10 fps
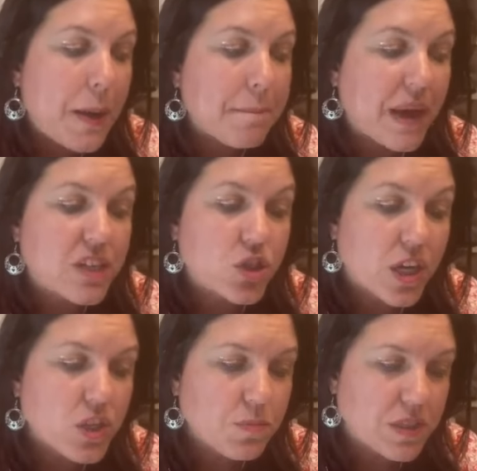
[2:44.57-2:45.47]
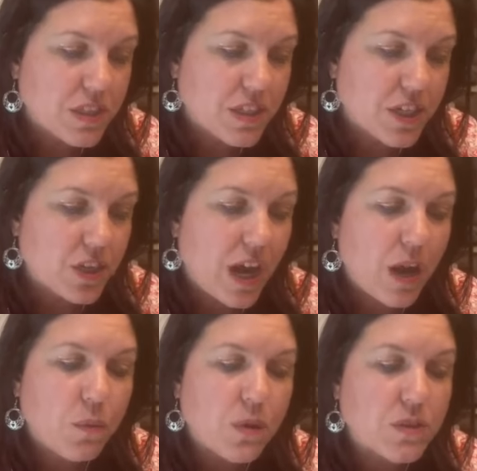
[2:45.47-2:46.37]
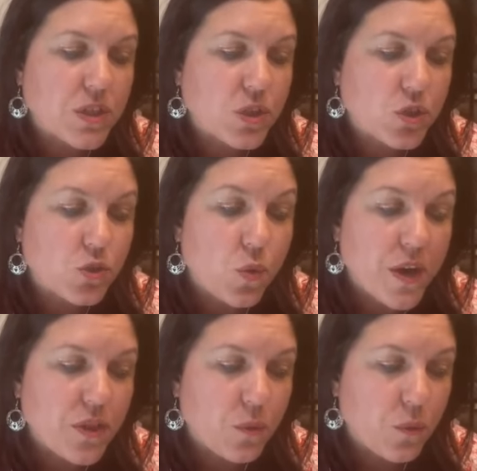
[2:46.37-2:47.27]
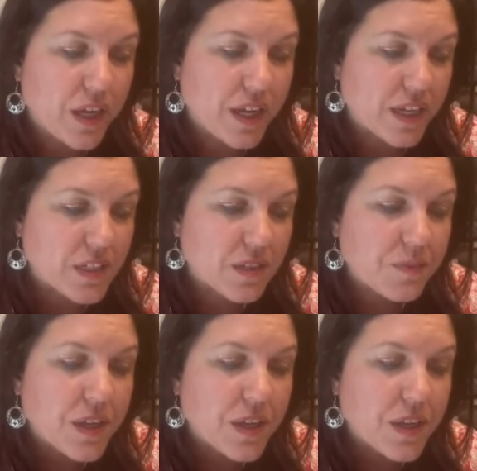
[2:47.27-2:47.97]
My judgment is here. I will destroy the wicked.